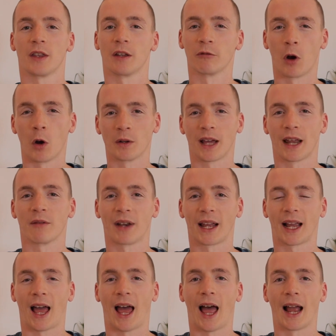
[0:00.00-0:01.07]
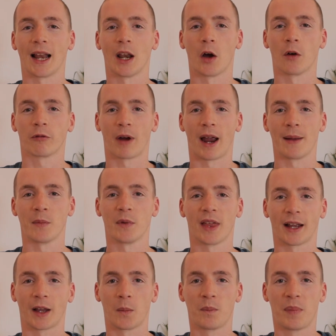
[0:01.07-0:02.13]
they rode kind of like a high-low frame with
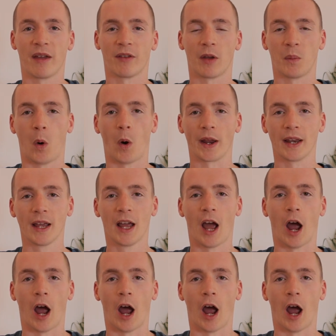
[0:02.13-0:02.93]
like a pivot point